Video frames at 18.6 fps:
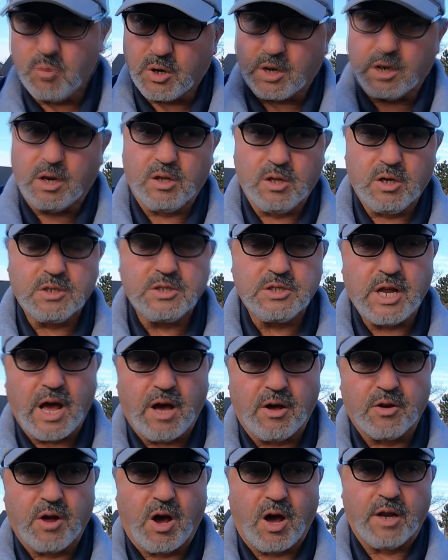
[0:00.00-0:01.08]
We're going to look
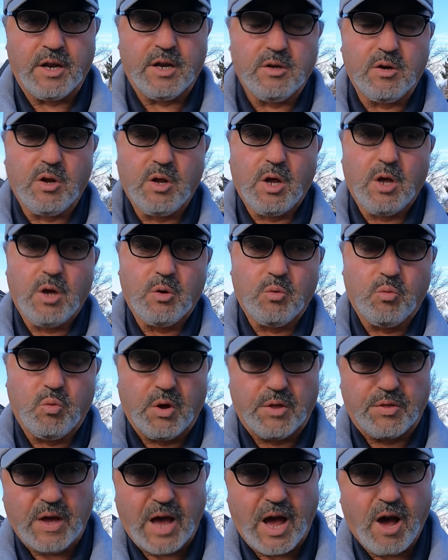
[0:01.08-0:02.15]
down on it,
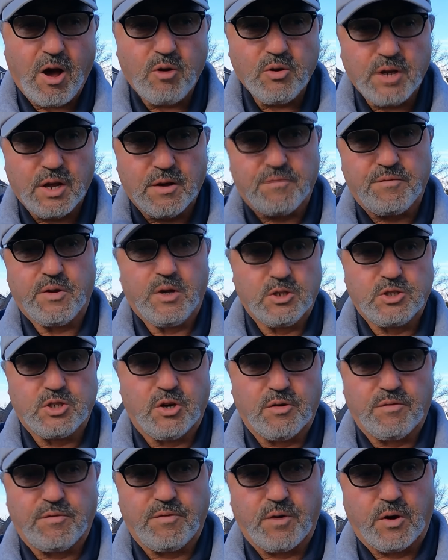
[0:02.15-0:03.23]
without a
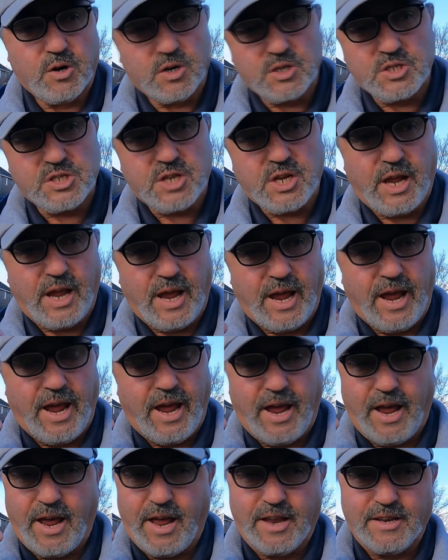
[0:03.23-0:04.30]
filter first,
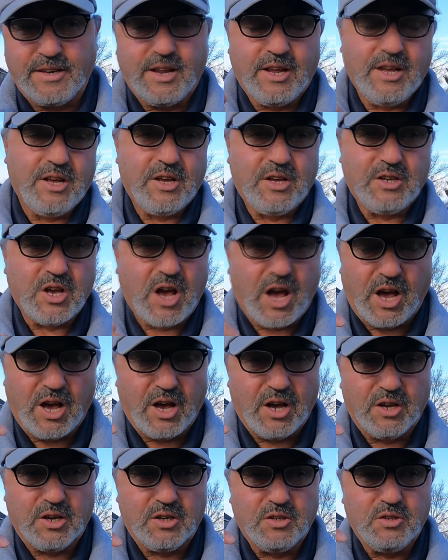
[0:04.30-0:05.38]
and
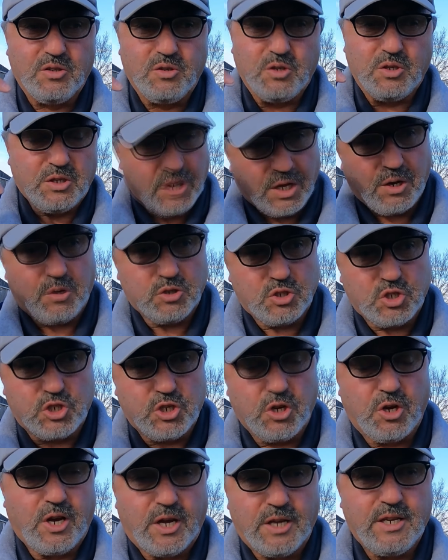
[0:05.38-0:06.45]
it
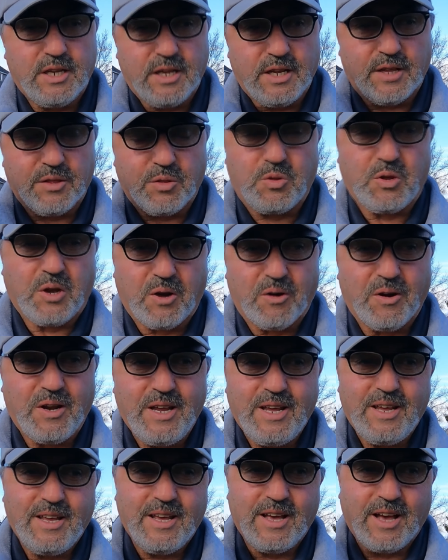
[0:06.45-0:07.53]
should, in
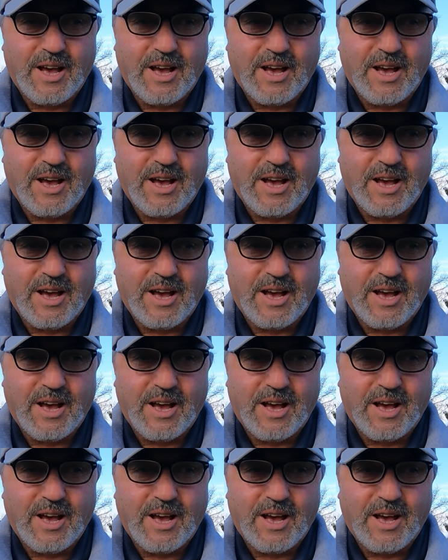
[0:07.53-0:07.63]
theory,